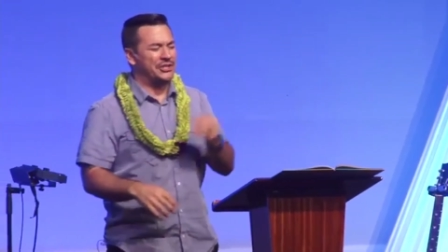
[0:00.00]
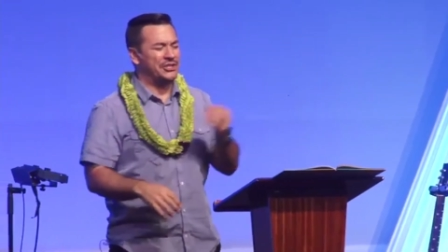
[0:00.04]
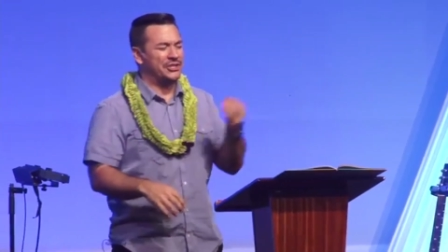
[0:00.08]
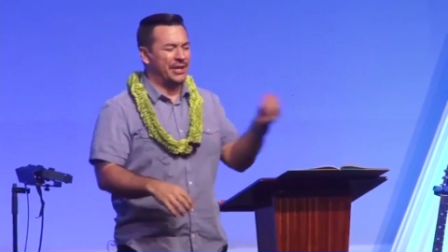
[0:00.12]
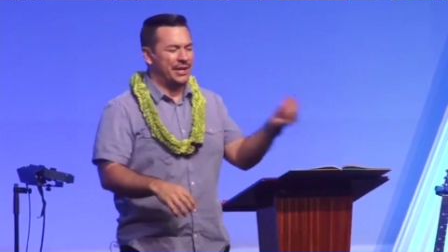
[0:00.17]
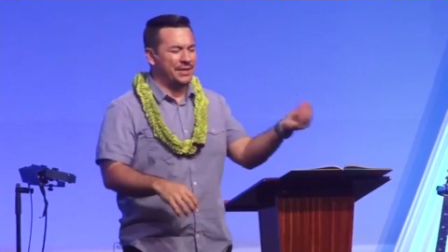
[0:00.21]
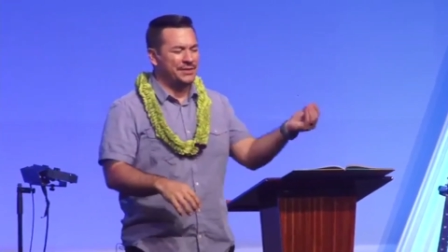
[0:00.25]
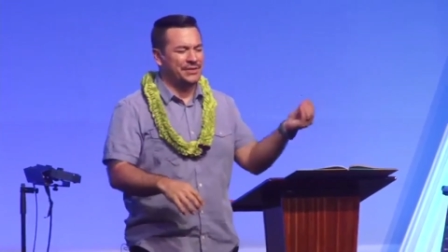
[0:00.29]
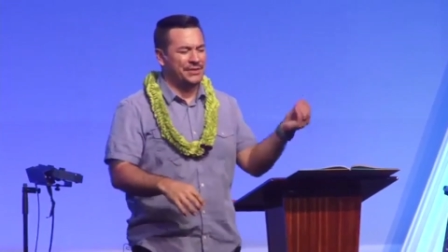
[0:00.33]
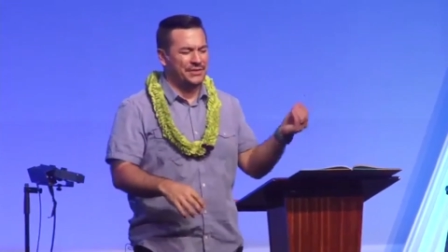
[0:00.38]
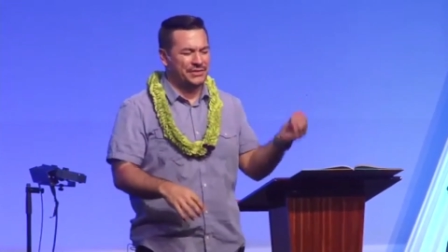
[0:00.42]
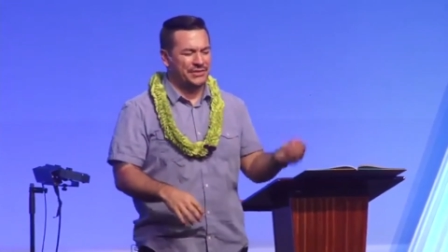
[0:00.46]

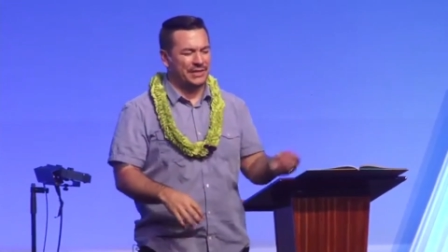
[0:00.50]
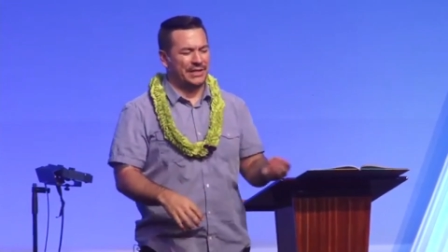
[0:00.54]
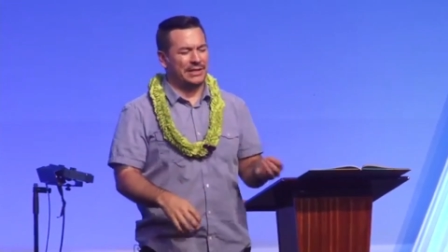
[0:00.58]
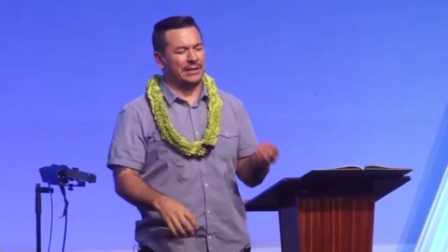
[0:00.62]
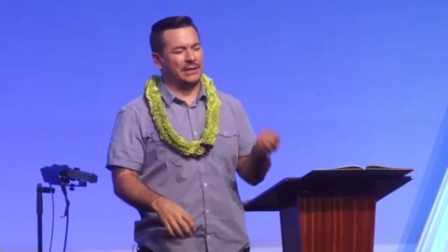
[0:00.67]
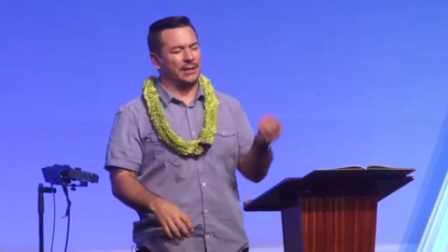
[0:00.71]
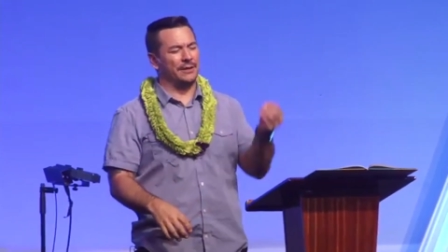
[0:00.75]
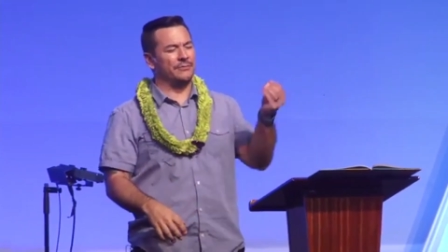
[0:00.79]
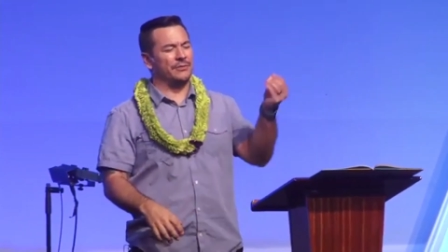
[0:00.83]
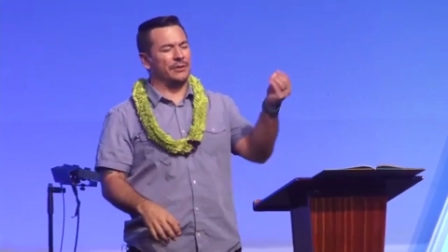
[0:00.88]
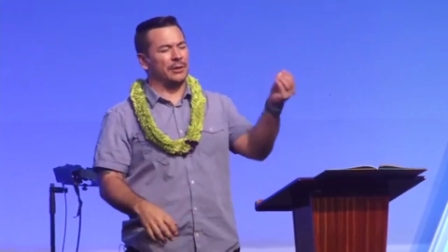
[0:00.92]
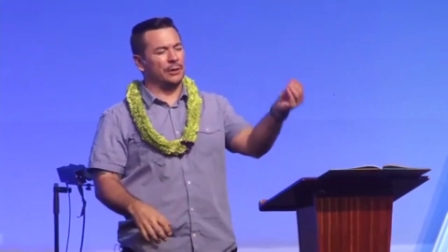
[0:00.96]
Jesus said,
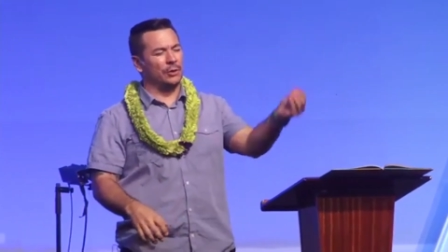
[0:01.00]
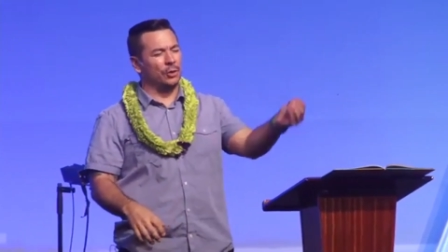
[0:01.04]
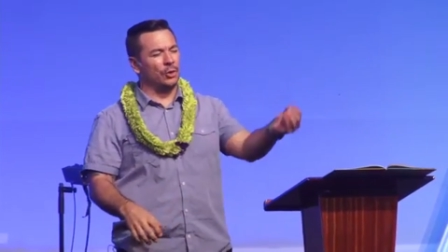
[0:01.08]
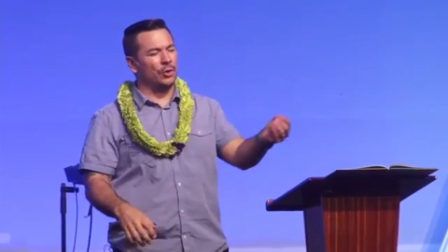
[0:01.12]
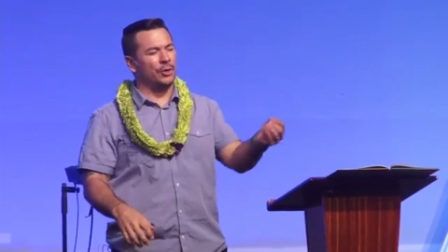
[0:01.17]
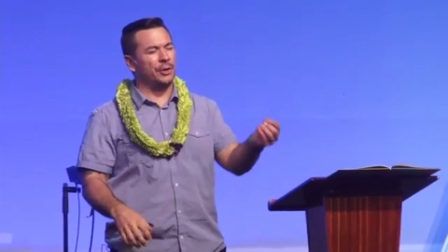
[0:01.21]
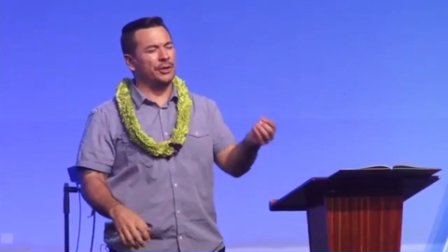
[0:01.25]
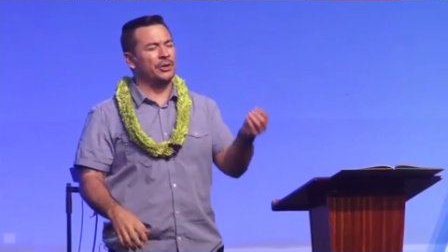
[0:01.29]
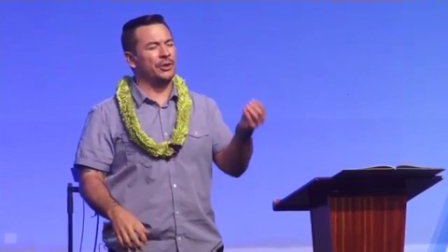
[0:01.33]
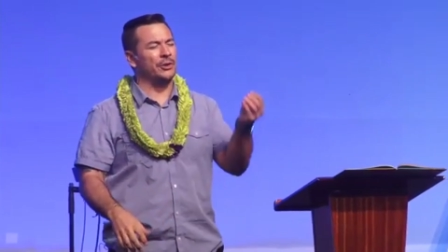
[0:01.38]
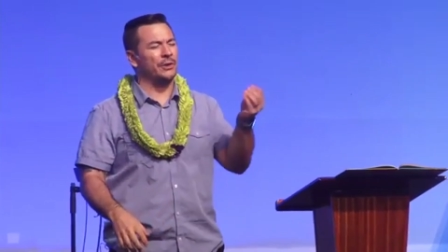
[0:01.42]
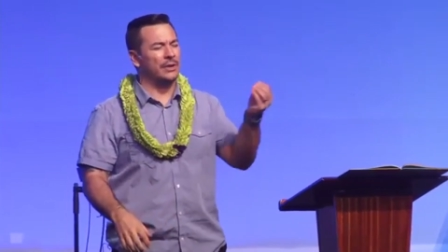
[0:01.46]
love the
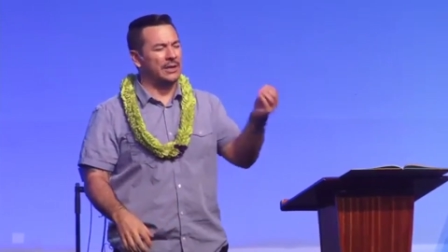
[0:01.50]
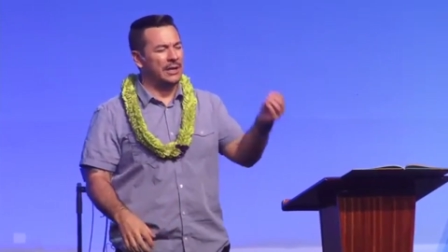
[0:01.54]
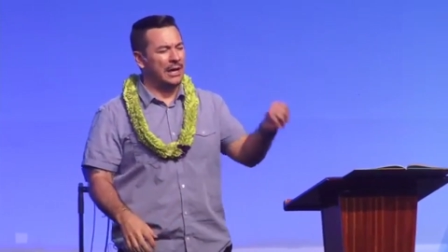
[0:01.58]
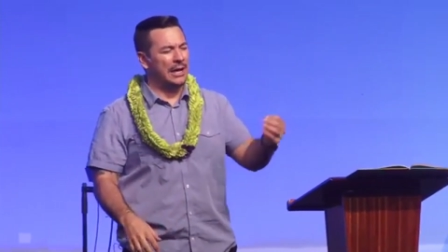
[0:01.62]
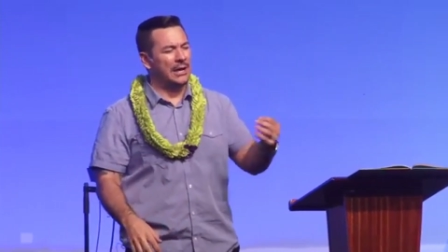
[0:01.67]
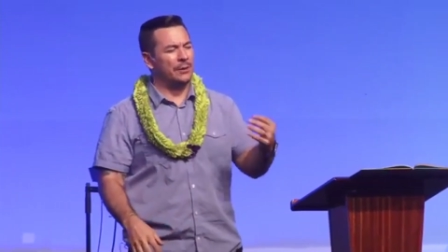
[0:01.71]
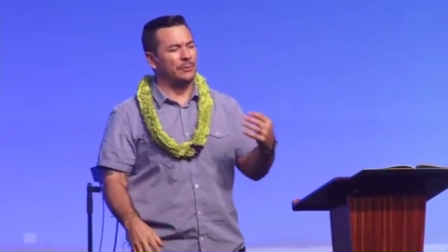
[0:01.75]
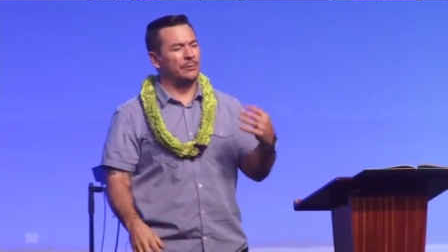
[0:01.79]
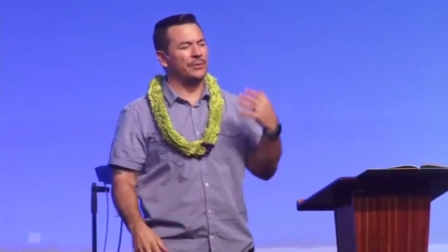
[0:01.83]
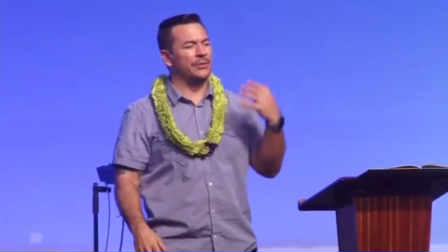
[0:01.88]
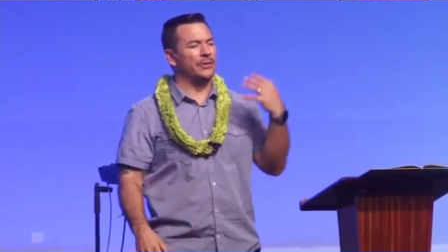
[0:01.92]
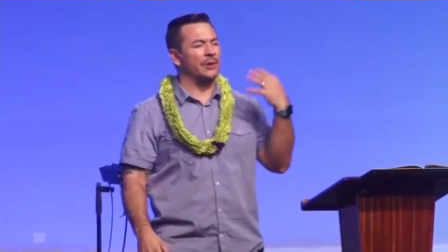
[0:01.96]
Lord your
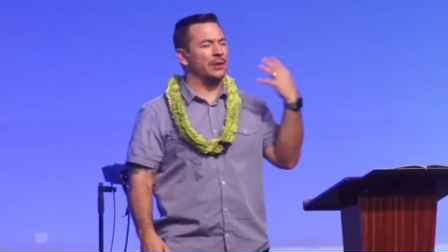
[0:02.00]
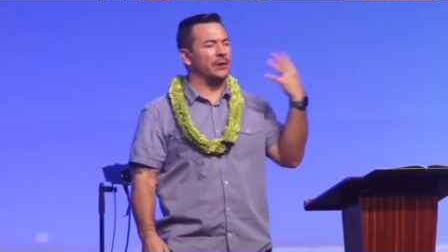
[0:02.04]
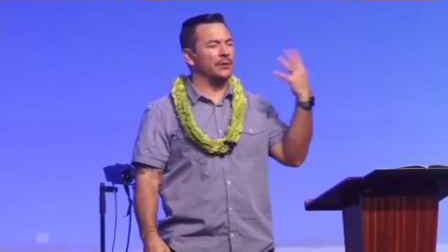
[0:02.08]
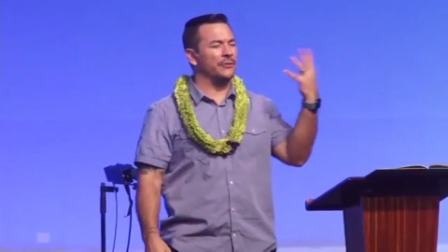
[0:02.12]
God with all